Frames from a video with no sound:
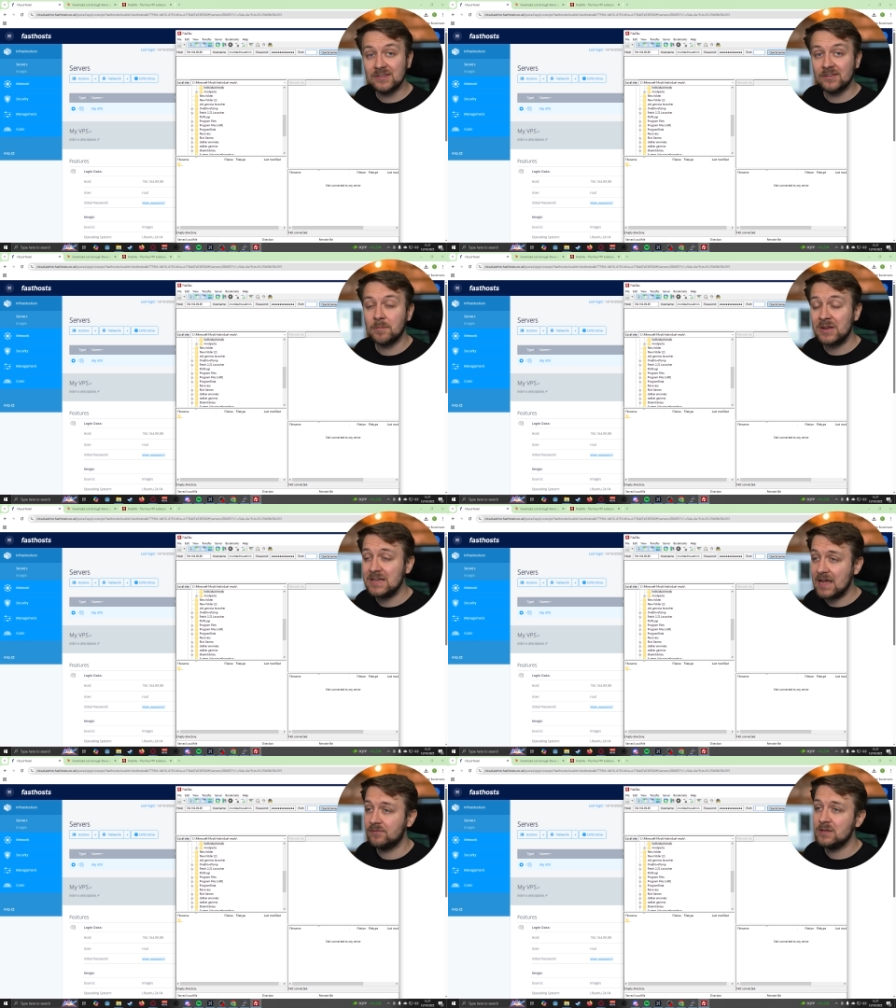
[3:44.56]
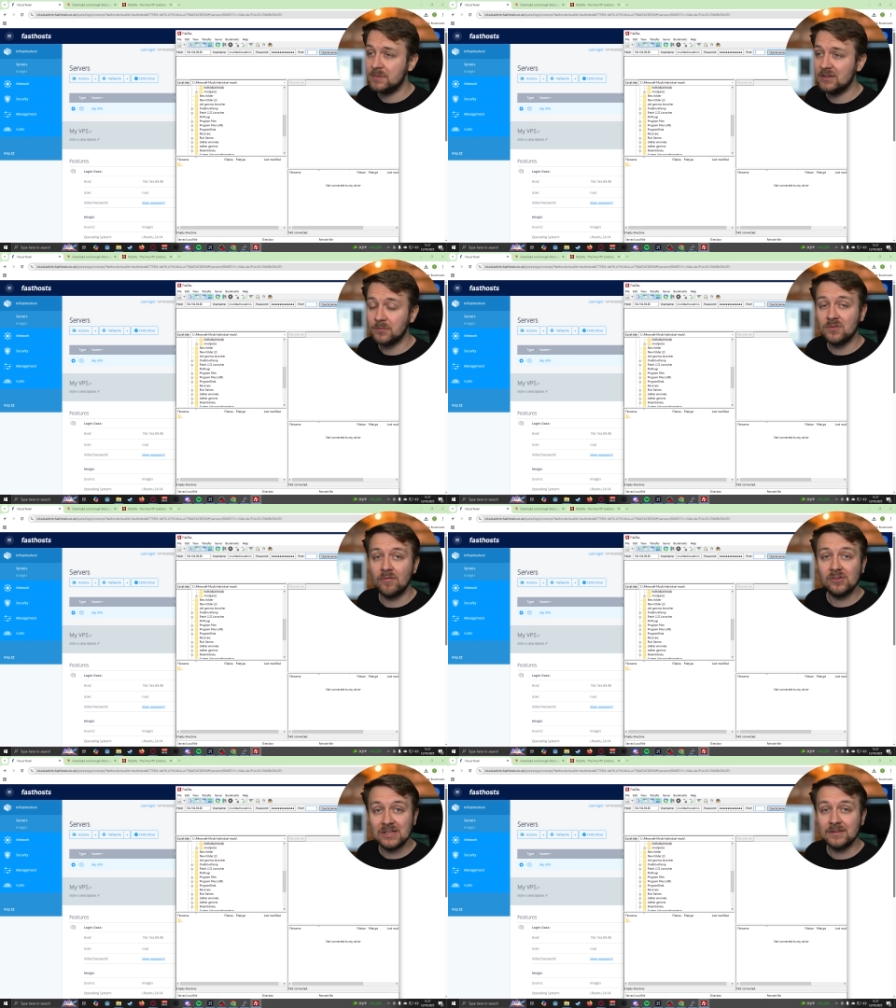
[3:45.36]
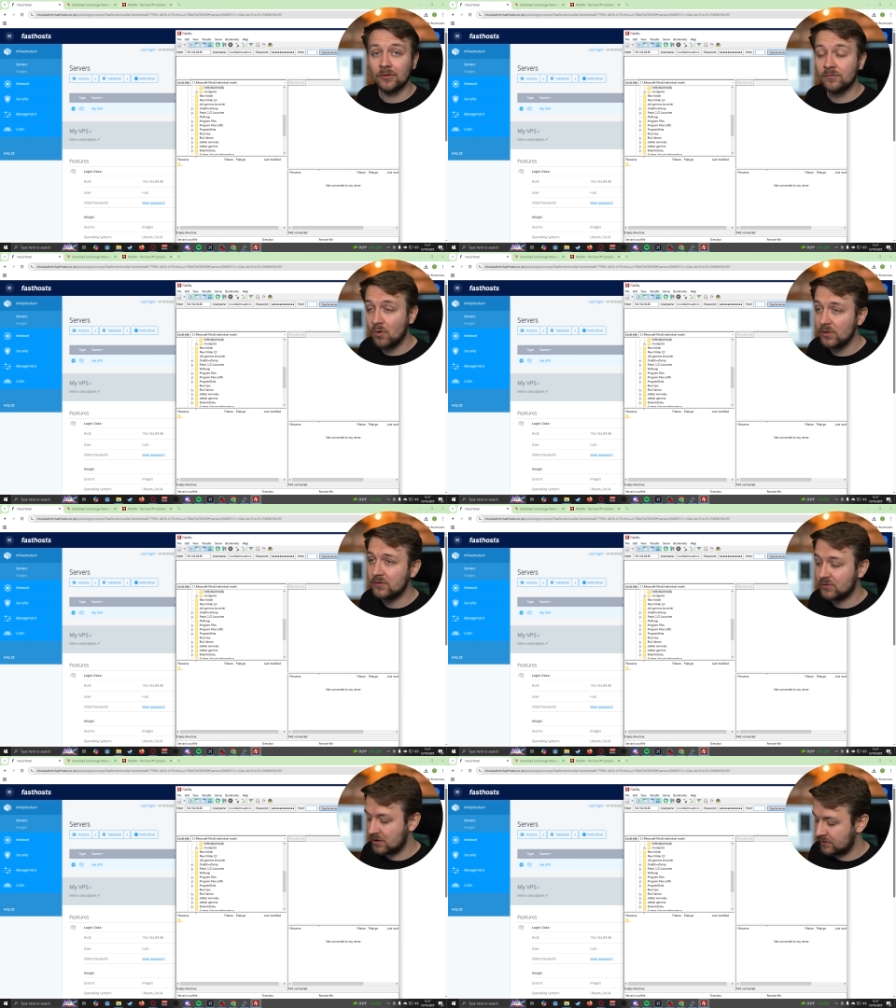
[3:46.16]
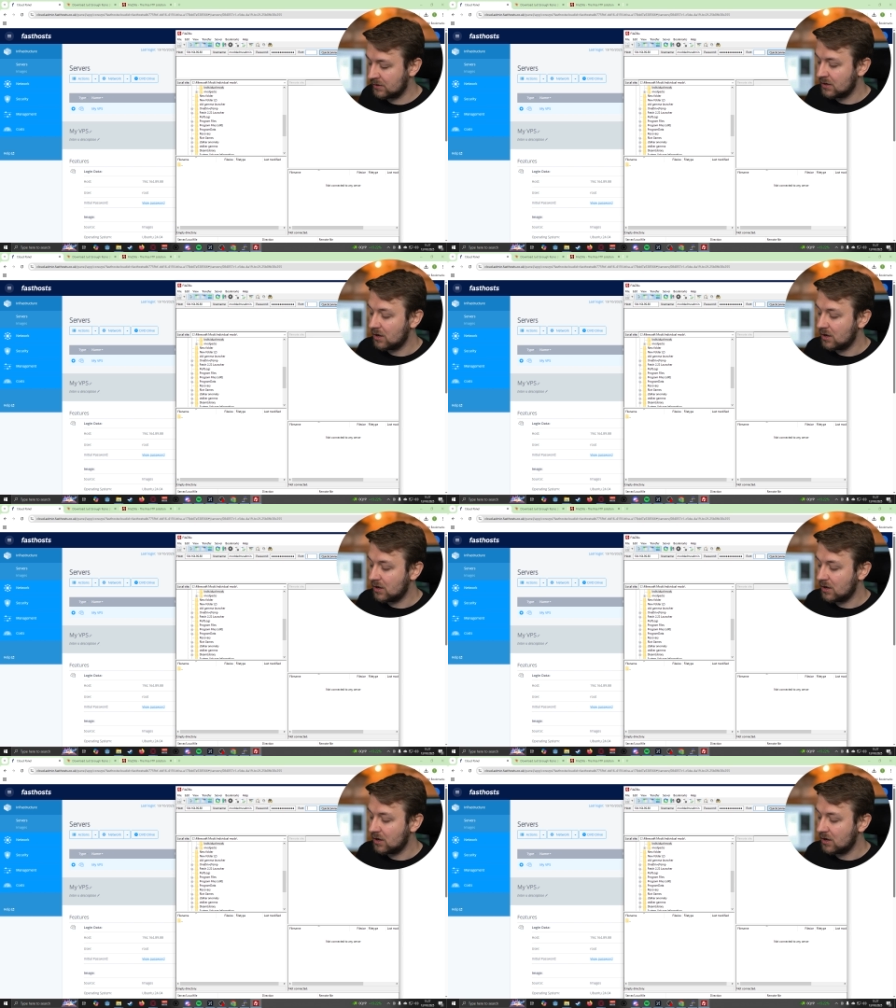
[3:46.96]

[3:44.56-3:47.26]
set up any FTP specific details for this server,